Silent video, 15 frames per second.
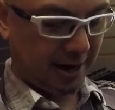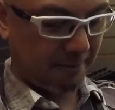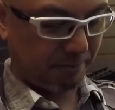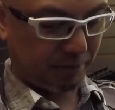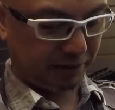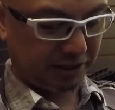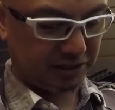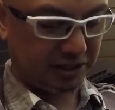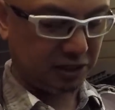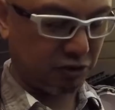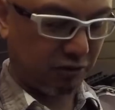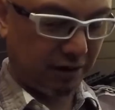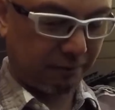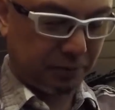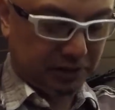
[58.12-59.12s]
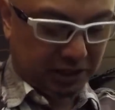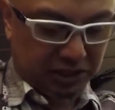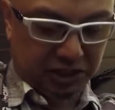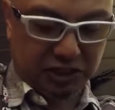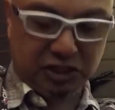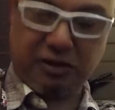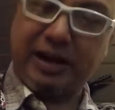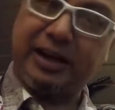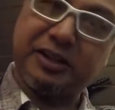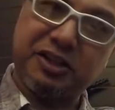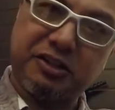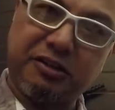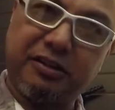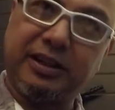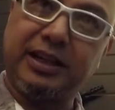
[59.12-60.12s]
put this in 12 position, so I
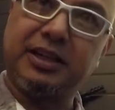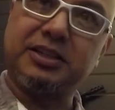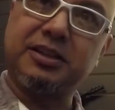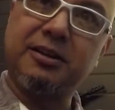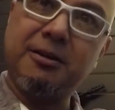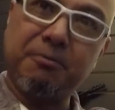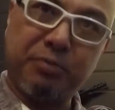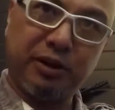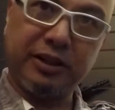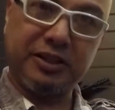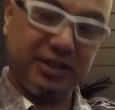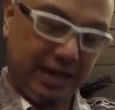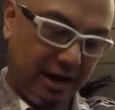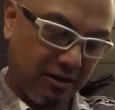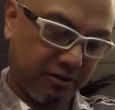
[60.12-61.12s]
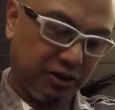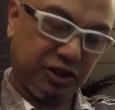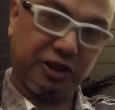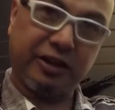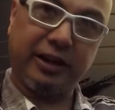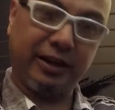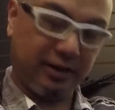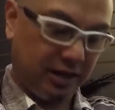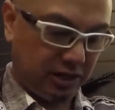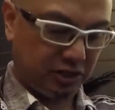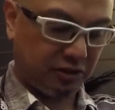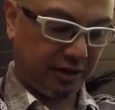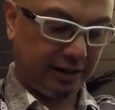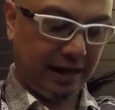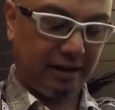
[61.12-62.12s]
unscrew this, pull this out, turn it,
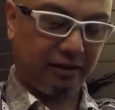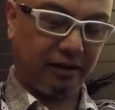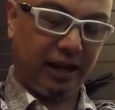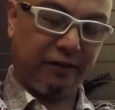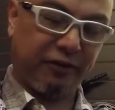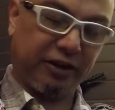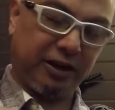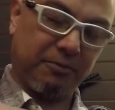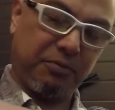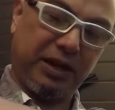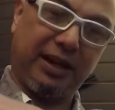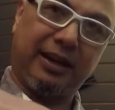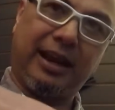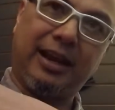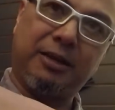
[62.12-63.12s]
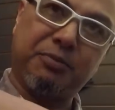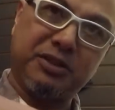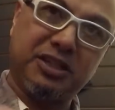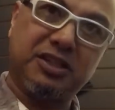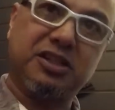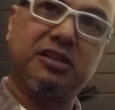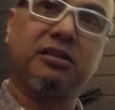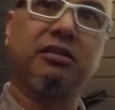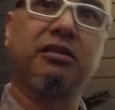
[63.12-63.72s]
so now the lever can be in any position